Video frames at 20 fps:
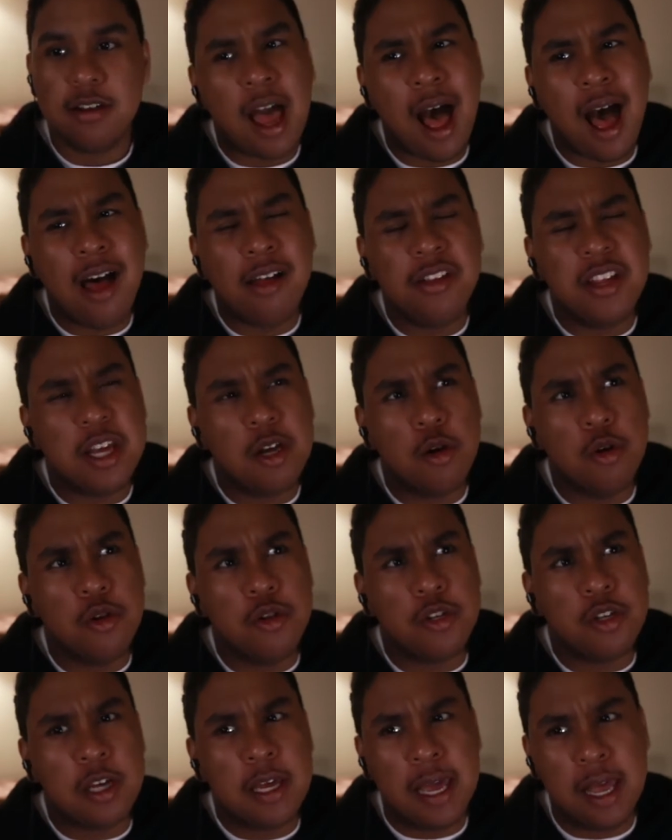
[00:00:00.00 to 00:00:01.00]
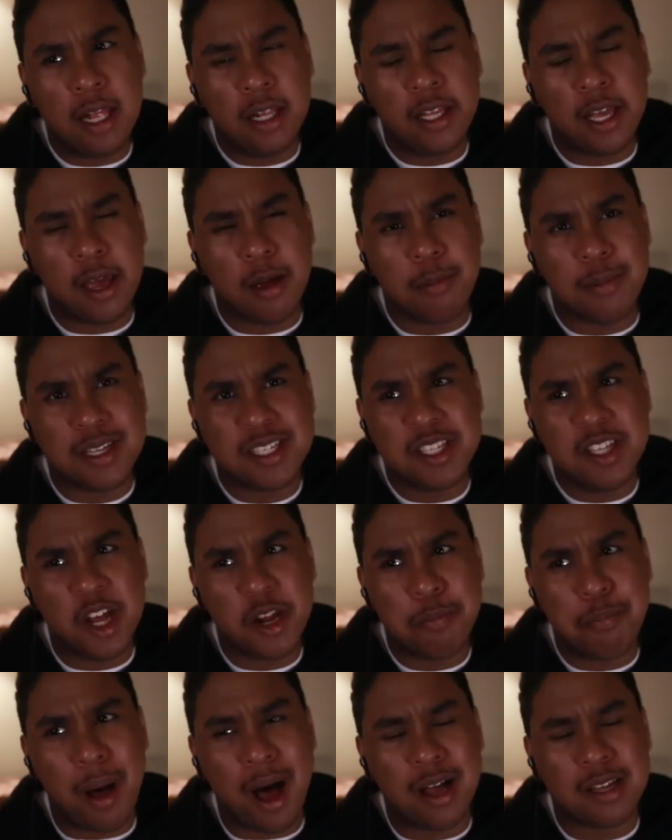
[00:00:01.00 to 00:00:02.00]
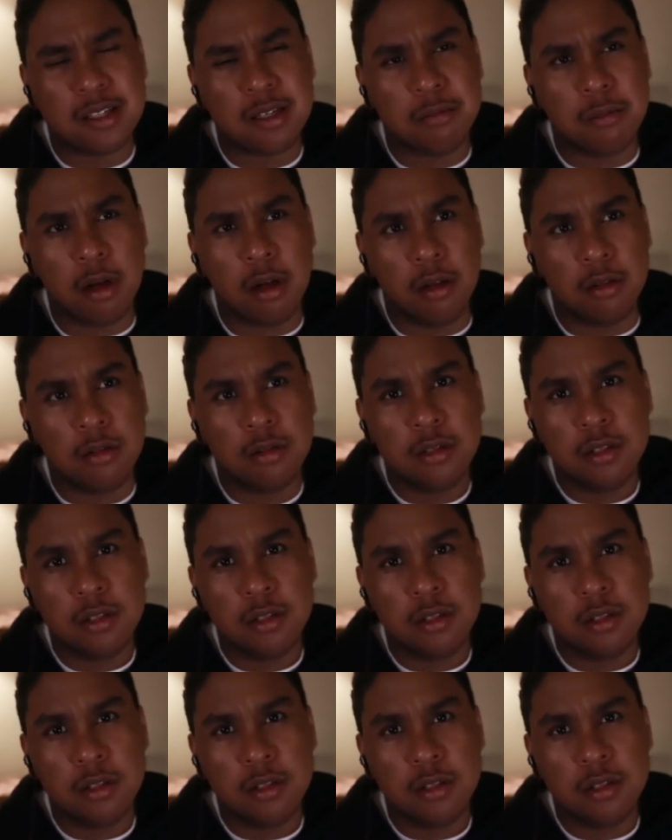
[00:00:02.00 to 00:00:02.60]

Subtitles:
Aldi could kill him. It's not possible.